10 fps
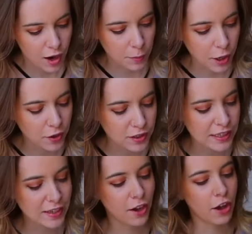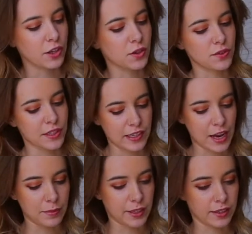I'm currently cutting off the
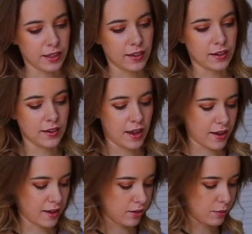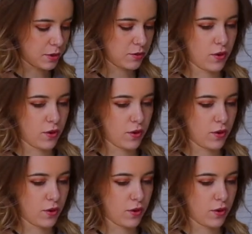stems and like laying them in a